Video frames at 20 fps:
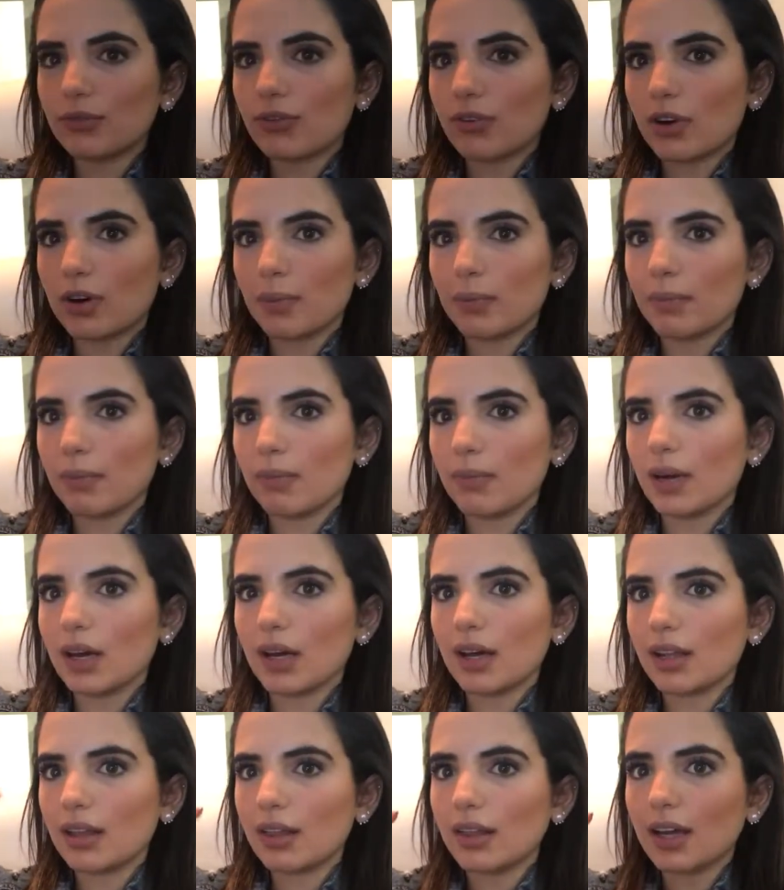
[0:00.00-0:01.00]
from
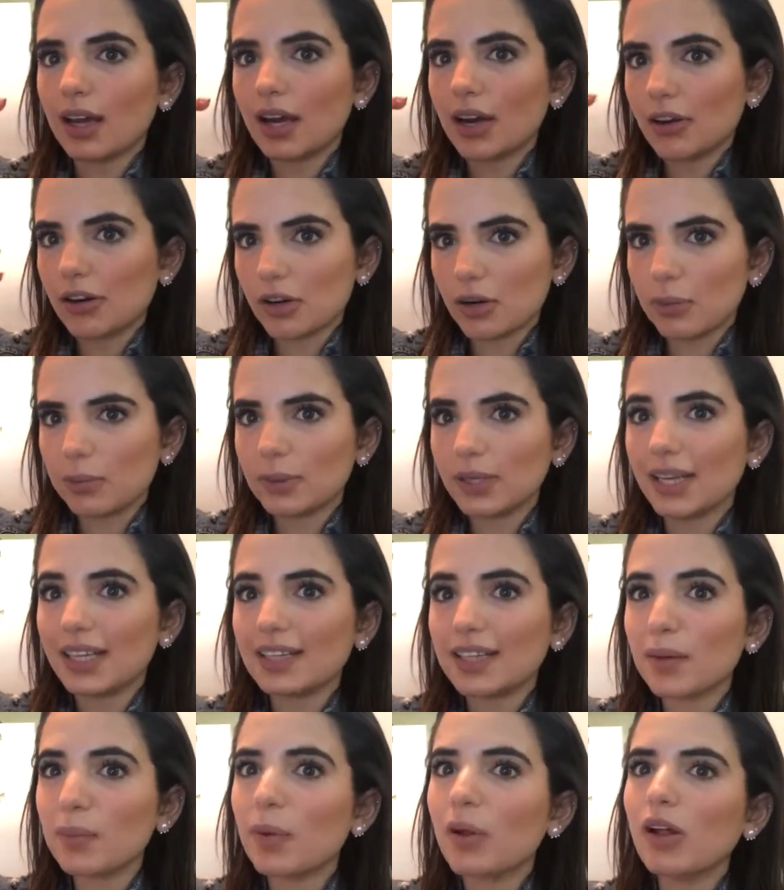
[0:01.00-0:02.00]
the
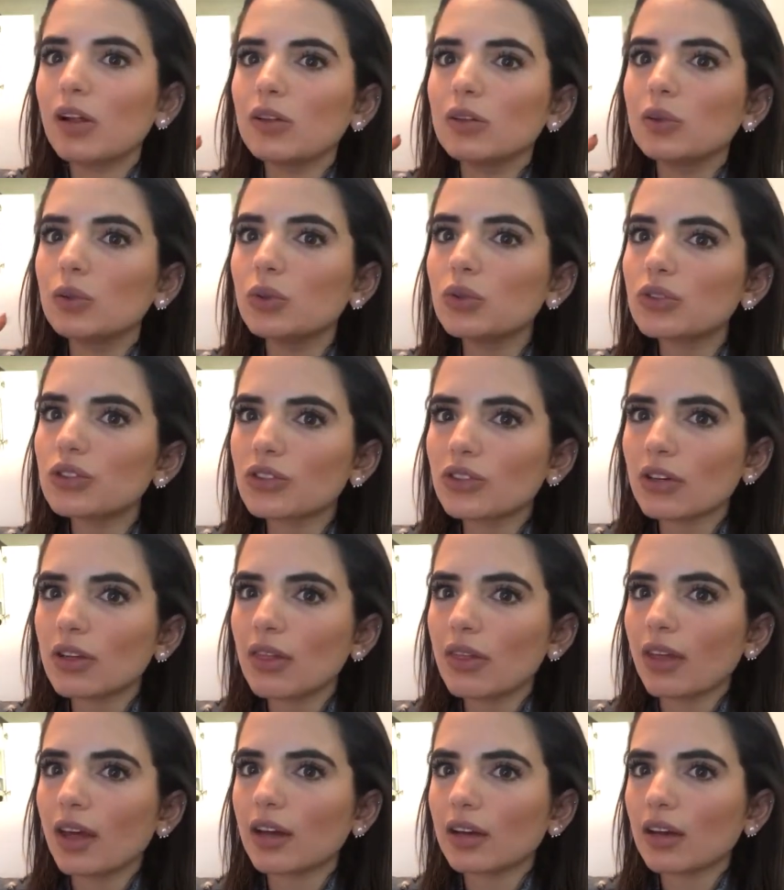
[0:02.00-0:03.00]
airplane, the
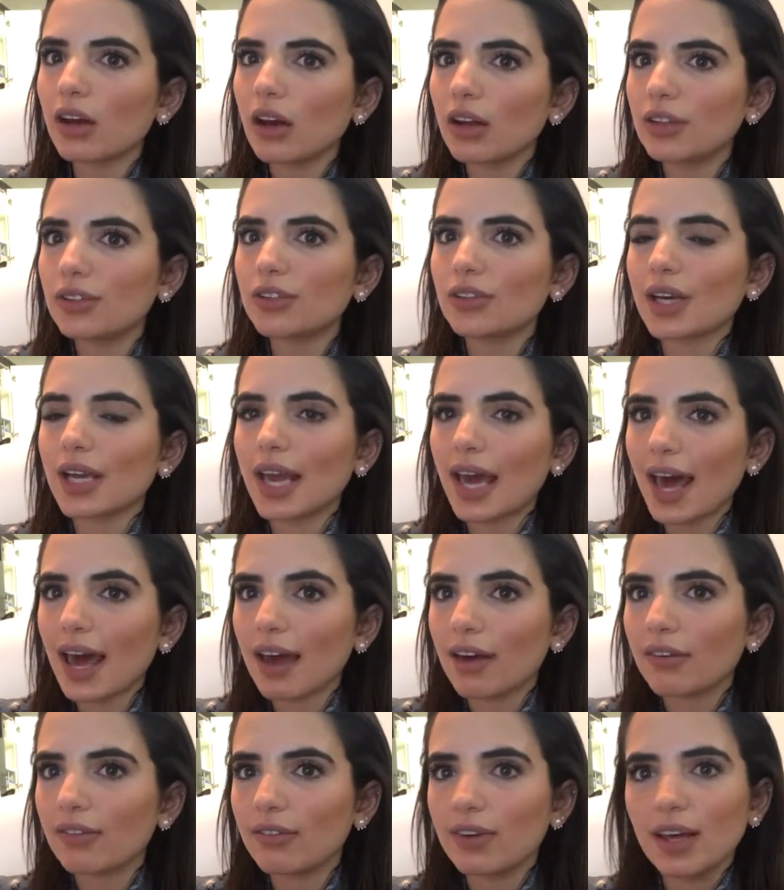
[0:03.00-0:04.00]
pollution that country
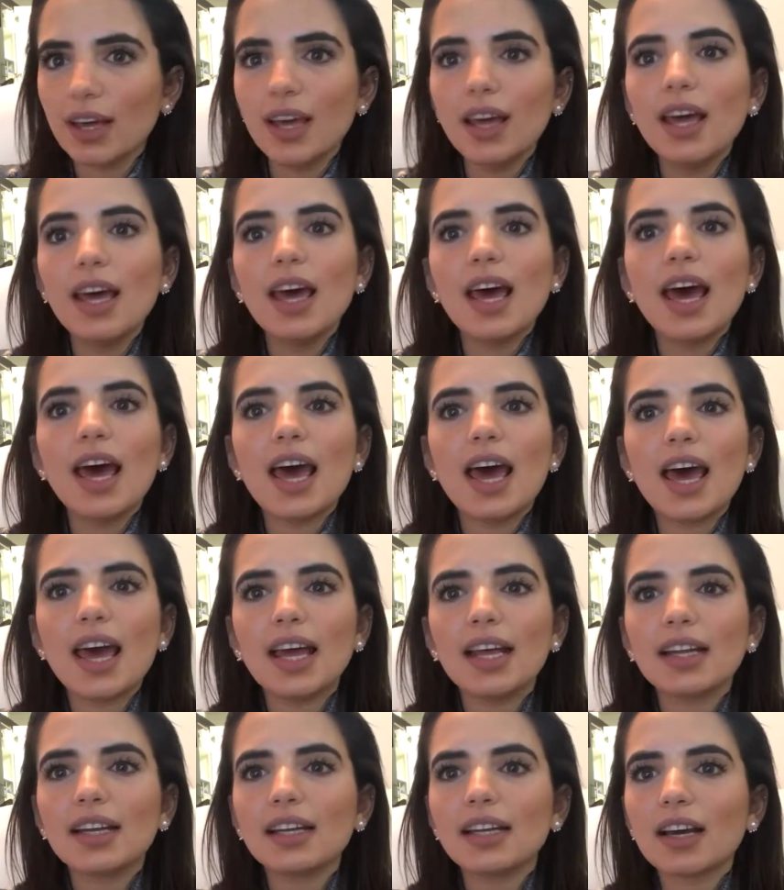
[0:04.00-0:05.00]
have
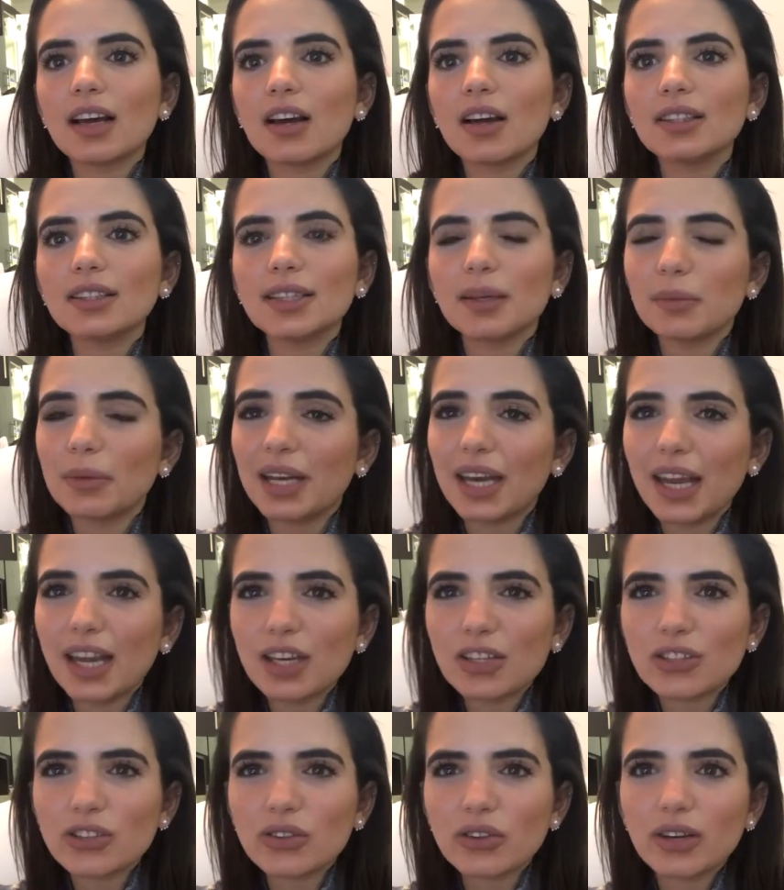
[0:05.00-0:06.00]
and the
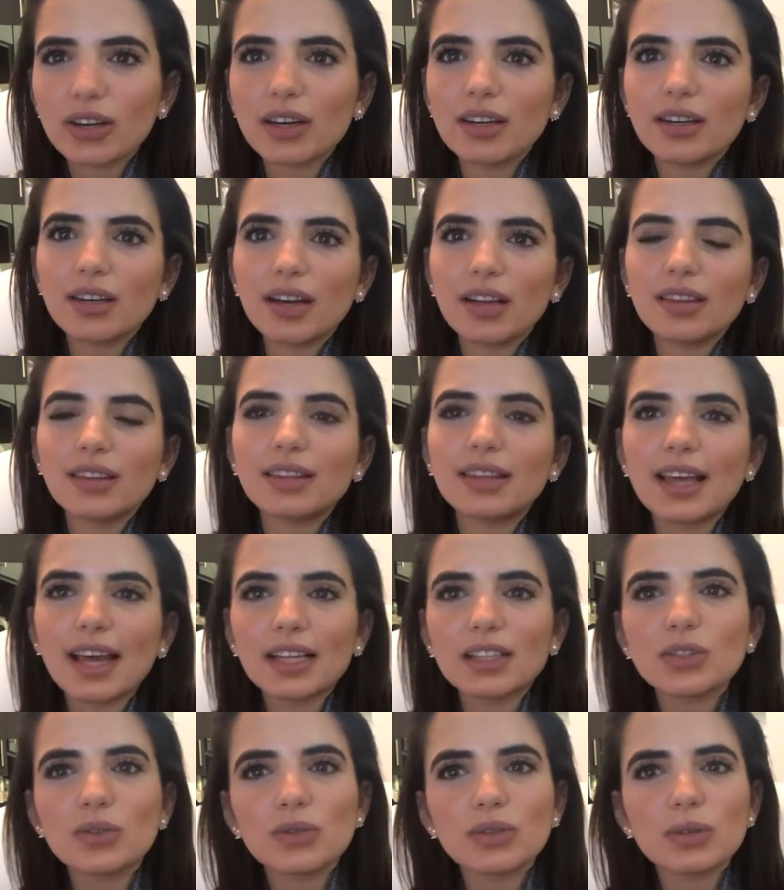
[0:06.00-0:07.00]
contamination, and
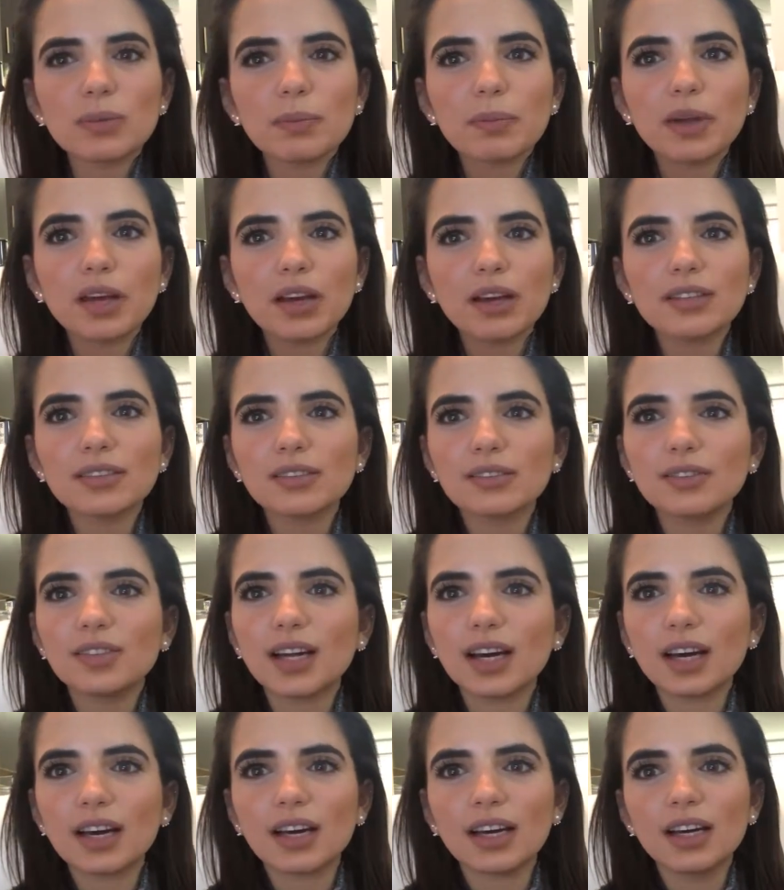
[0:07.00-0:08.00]
that's because of
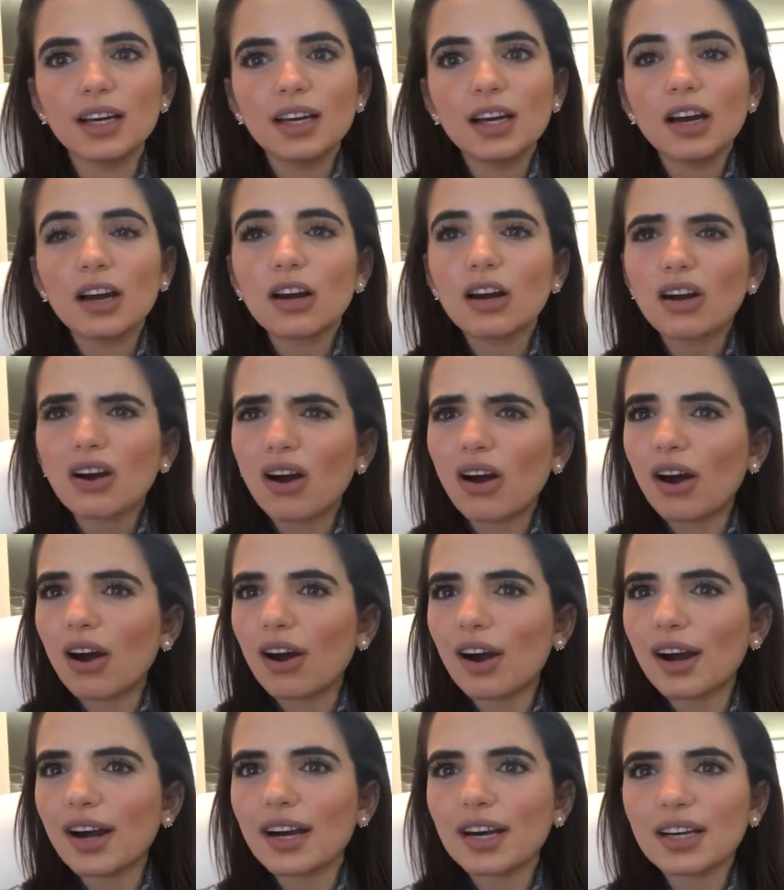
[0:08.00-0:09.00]
the
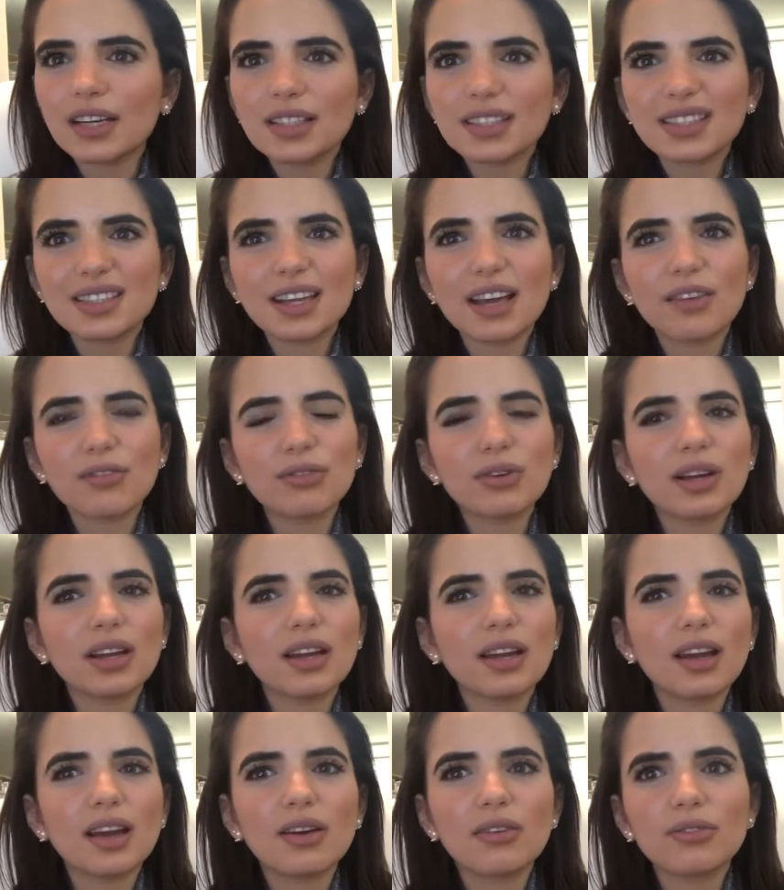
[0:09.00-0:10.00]
cars,
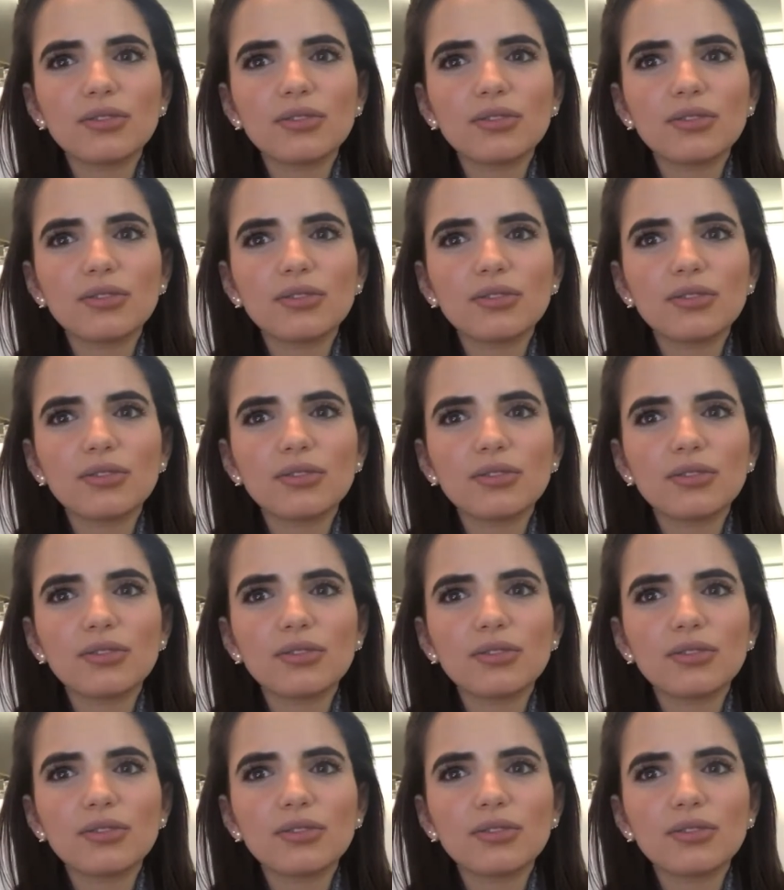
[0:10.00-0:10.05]
every